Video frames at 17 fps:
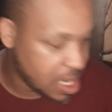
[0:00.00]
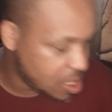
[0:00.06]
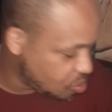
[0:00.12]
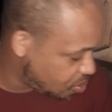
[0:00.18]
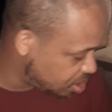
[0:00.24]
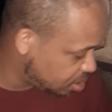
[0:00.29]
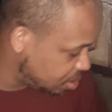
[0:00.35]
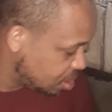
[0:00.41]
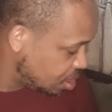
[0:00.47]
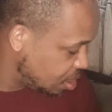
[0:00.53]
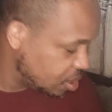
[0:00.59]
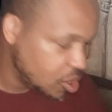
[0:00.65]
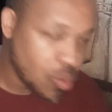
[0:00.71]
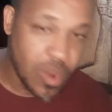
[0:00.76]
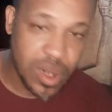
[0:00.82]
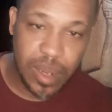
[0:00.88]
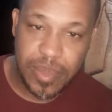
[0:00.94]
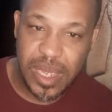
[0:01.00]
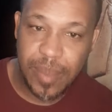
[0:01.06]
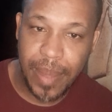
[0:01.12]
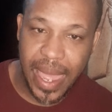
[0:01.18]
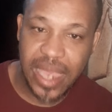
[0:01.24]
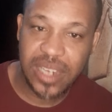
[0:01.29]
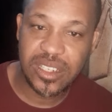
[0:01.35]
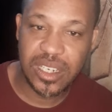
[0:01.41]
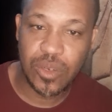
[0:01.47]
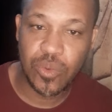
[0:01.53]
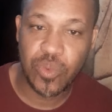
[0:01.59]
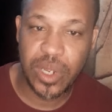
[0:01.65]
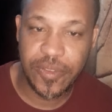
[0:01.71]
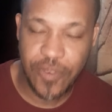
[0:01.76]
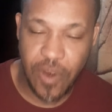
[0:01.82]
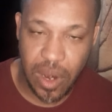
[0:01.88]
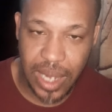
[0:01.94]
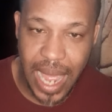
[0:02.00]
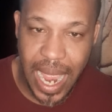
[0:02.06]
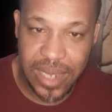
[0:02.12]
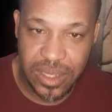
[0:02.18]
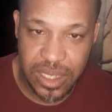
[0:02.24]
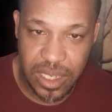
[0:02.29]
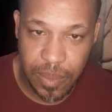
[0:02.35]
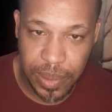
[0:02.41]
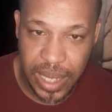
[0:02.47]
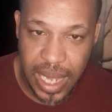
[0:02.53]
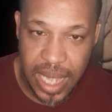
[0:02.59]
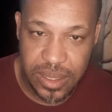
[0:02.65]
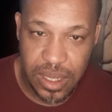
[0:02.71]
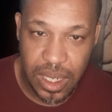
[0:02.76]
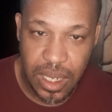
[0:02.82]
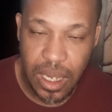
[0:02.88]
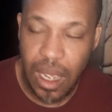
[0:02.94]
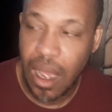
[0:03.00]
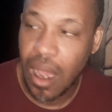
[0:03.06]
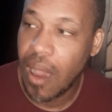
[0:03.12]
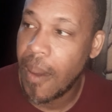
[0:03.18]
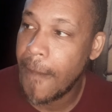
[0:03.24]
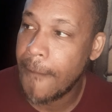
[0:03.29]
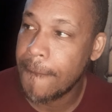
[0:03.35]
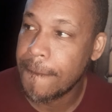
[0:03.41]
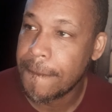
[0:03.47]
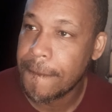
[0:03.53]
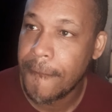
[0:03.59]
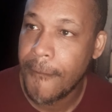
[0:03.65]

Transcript: You want to you want to be patient with fertilizing your plants. Um,